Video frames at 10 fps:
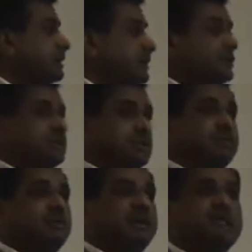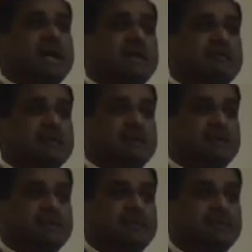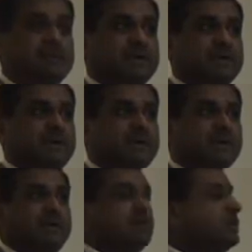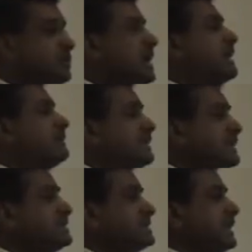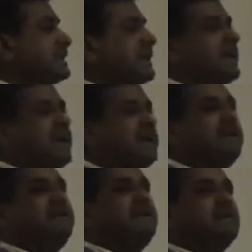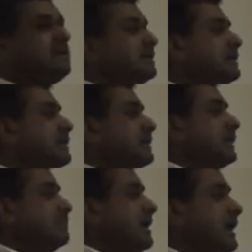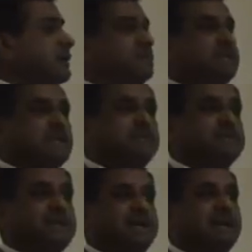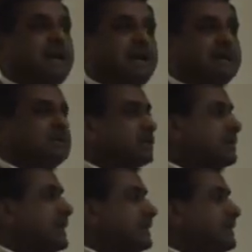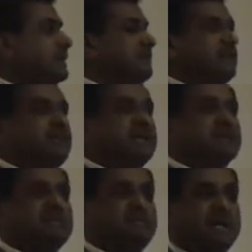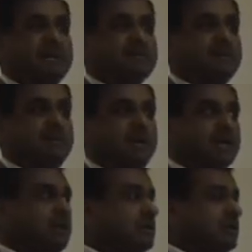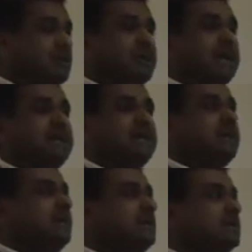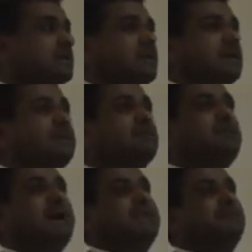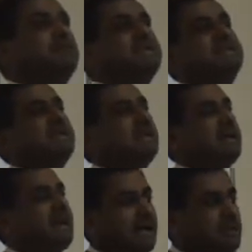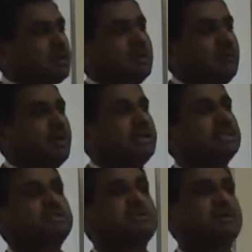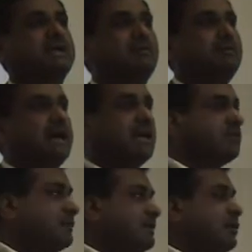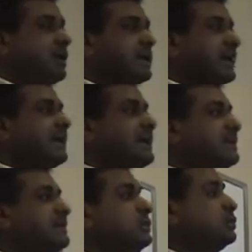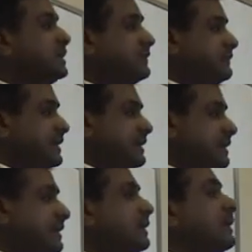you should be very mindful of it. Okay, you can't really say that I can eat a bag of chips and it's okay that if it becomes a part of my body. You look at it and you mindfully say that I don't want this to become a part of my body and I do it differently.